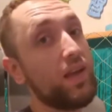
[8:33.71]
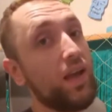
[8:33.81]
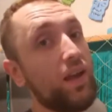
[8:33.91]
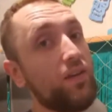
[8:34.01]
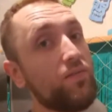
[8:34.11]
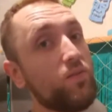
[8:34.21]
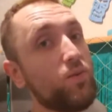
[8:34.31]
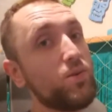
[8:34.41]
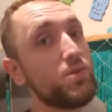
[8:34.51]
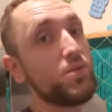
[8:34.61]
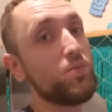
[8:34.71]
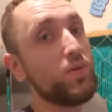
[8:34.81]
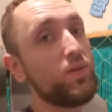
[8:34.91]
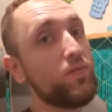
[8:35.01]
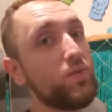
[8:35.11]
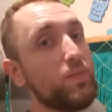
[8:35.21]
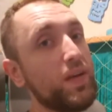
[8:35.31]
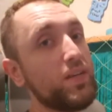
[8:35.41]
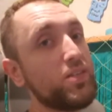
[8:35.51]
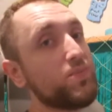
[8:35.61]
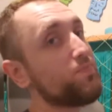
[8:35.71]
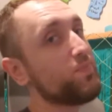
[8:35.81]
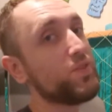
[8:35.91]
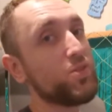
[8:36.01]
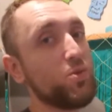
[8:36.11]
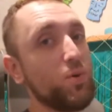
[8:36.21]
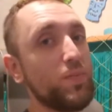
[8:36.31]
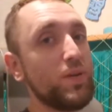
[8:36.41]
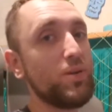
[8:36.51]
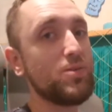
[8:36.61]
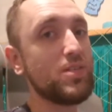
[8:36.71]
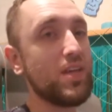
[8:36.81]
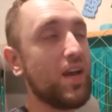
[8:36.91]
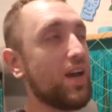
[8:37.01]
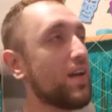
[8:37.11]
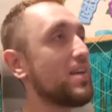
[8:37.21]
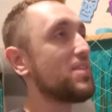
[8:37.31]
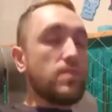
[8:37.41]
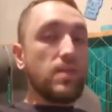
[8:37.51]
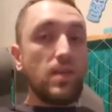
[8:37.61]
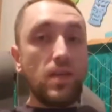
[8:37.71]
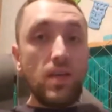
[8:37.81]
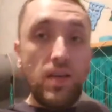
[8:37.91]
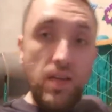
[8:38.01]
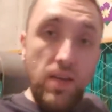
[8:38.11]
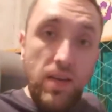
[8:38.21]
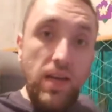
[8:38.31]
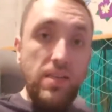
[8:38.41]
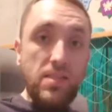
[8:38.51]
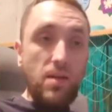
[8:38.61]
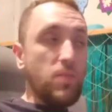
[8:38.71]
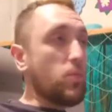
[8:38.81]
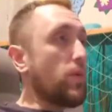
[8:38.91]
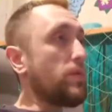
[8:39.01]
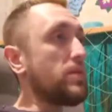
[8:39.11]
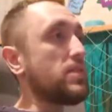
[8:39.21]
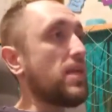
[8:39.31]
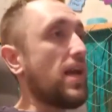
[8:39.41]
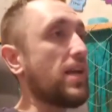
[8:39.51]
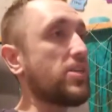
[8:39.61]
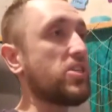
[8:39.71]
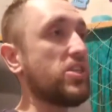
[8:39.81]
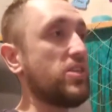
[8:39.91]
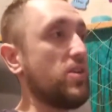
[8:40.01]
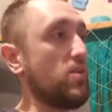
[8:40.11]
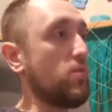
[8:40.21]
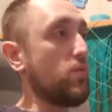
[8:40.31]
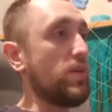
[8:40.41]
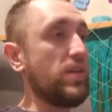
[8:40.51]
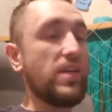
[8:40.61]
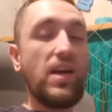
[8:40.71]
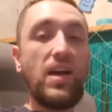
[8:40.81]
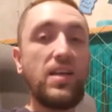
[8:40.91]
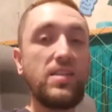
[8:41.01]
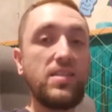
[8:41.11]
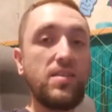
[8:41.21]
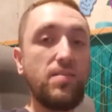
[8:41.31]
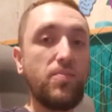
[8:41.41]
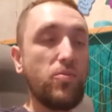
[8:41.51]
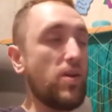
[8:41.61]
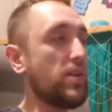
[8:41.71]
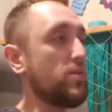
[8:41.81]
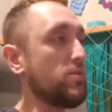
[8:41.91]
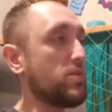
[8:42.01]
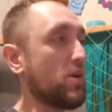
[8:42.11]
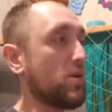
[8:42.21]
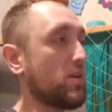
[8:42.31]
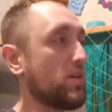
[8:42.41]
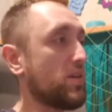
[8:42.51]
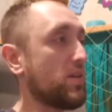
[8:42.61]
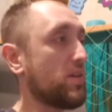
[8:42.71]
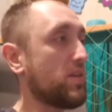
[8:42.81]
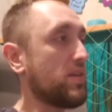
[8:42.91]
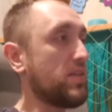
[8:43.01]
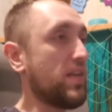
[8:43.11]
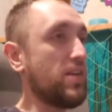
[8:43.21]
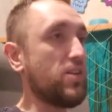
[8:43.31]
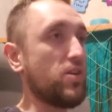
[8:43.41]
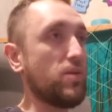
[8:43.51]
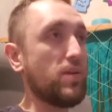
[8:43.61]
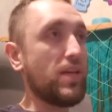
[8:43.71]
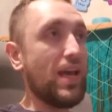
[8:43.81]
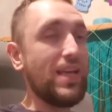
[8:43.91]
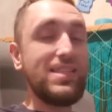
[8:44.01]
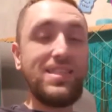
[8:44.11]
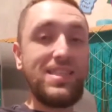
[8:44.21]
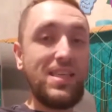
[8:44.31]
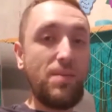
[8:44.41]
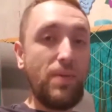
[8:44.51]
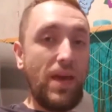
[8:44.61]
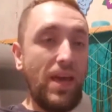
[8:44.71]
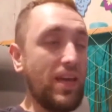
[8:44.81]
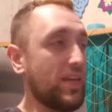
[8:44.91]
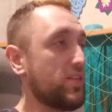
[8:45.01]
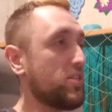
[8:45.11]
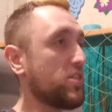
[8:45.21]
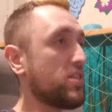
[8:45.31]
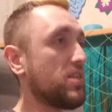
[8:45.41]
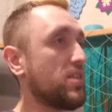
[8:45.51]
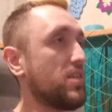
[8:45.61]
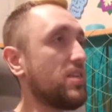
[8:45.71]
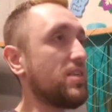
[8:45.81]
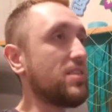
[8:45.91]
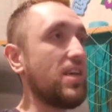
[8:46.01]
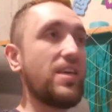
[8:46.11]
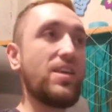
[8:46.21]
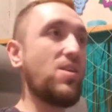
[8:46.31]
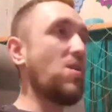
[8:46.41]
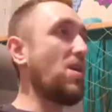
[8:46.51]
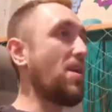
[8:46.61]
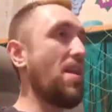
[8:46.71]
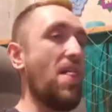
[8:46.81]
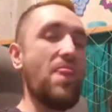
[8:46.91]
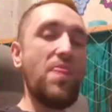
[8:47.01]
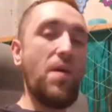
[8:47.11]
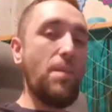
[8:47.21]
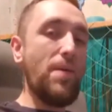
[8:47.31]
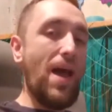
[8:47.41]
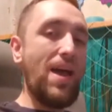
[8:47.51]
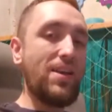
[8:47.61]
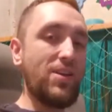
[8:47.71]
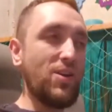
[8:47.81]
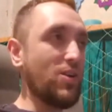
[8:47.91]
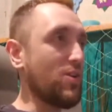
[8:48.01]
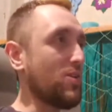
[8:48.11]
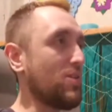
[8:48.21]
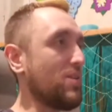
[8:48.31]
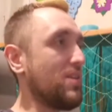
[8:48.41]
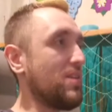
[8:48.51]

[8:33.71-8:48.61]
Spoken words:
And of course, the winner of your match, Scorpio Sky. Next up in women's action, we got perennial dark contender Kenzie Page taking on the bad girl.